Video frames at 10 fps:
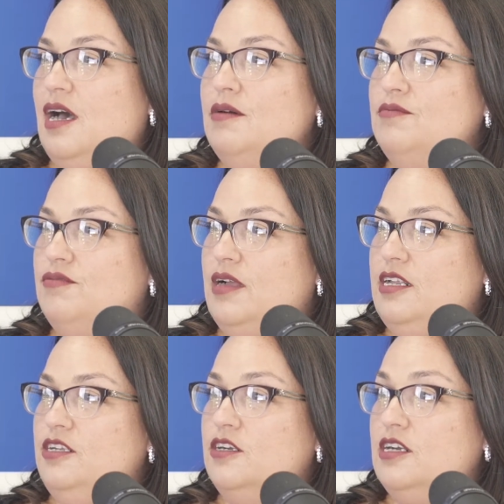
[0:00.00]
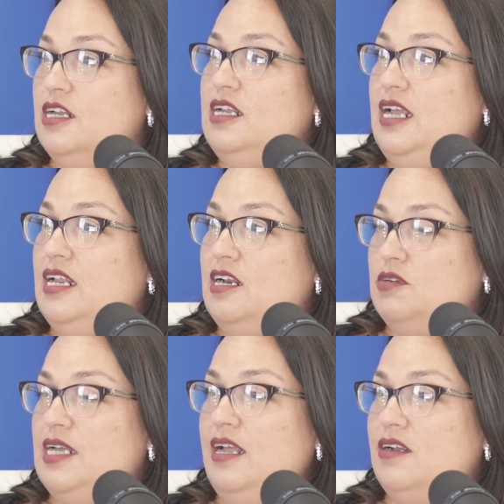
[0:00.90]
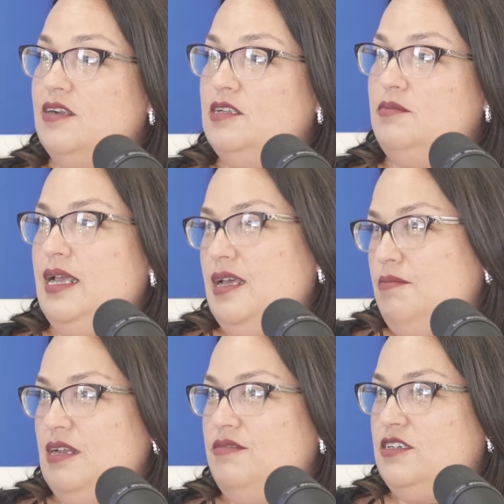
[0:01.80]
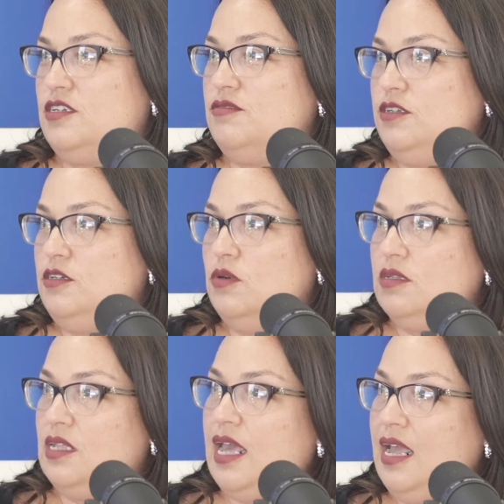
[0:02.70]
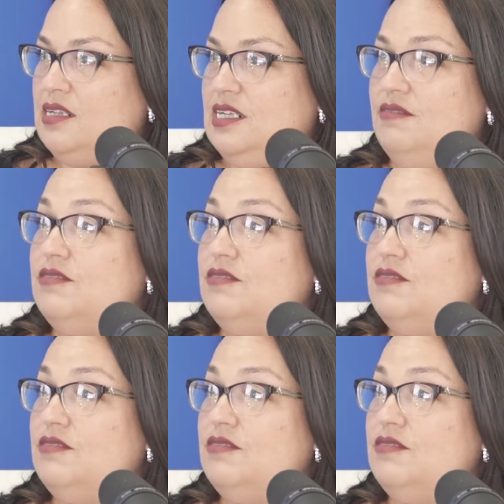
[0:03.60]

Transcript: upfront you're going to need in a retainer to make it beneficial for you to work the case,